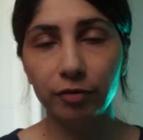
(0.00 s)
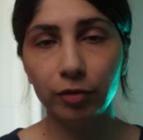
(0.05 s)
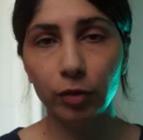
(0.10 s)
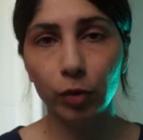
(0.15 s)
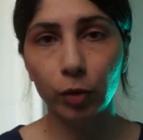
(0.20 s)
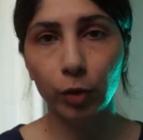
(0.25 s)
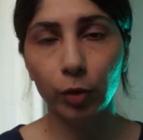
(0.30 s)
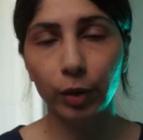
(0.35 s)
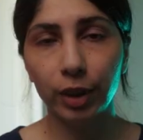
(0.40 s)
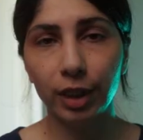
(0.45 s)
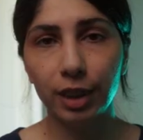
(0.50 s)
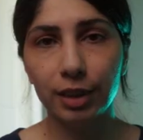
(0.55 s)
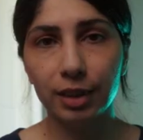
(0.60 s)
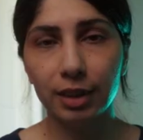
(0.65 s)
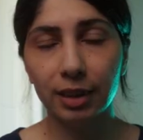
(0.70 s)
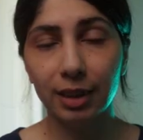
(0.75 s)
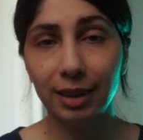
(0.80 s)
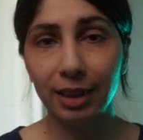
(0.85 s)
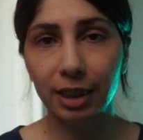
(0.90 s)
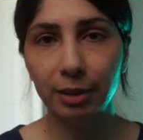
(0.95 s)
photo
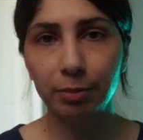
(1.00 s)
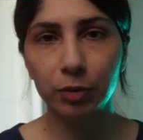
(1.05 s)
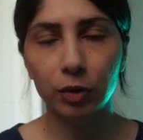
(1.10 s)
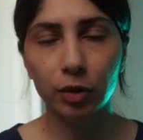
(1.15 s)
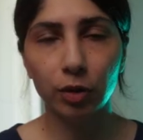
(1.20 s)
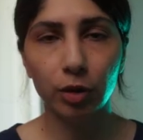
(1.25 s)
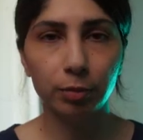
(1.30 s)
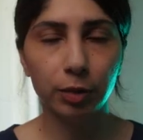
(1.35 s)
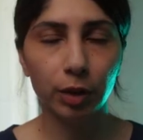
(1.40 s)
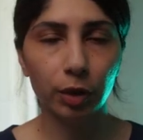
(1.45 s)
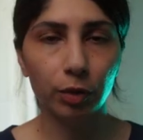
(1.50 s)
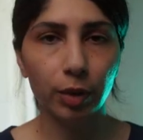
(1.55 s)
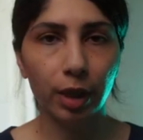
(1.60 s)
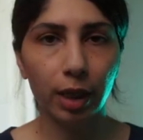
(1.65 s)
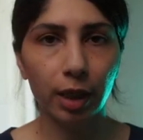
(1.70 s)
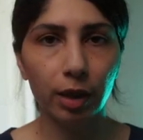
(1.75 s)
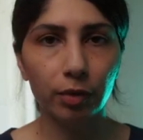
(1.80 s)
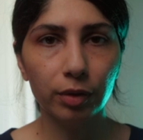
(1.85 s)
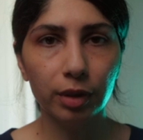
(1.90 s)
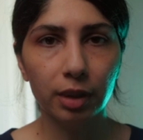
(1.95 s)
is clipped or blown
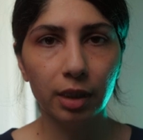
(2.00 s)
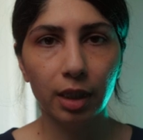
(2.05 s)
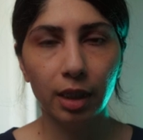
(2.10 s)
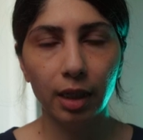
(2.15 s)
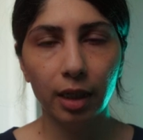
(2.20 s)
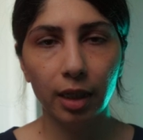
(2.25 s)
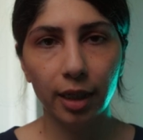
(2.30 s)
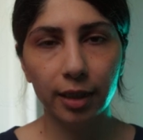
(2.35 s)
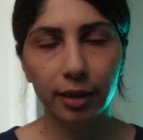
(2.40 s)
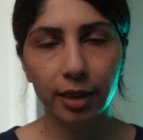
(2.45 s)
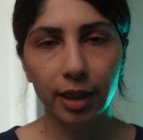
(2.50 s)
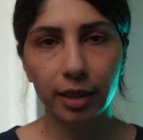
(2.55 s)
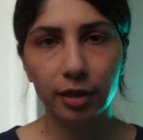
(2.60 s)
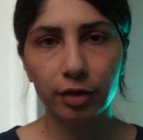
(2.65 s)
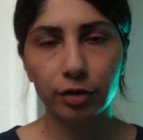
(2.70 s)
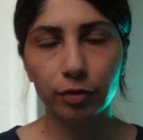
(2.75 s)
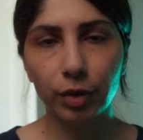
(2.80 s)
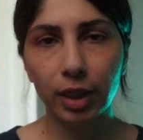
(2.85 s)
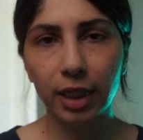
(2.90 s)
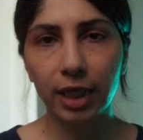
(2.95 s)
out. And that
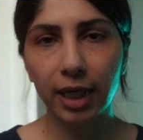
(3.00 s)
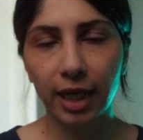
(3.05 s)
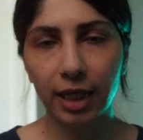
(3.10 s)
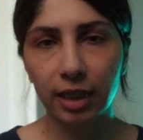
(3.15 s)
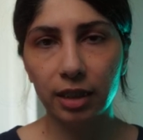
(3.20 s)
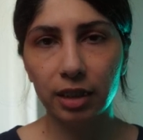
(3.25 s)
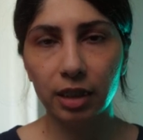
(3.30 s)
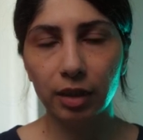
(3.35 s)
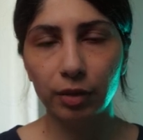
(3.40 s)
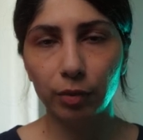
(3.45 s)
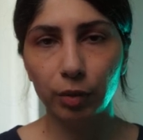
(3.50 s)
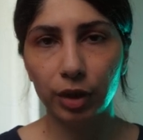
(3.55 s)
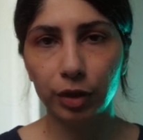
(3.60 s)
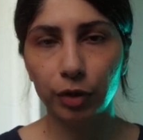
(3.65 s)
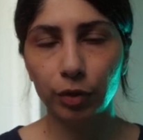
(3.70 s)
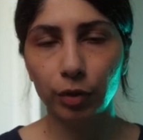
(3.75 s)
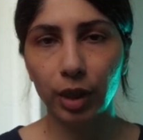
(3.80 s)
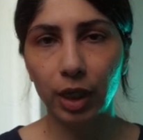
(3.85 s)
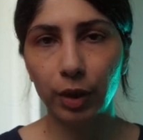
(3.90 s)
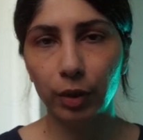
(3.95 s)
is really handy when
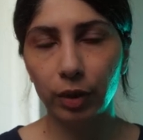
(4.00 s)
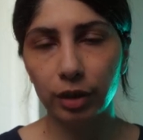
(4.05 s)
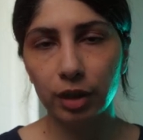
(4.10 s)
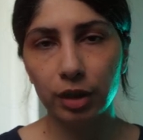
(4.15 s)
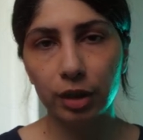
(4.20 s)
you're out on the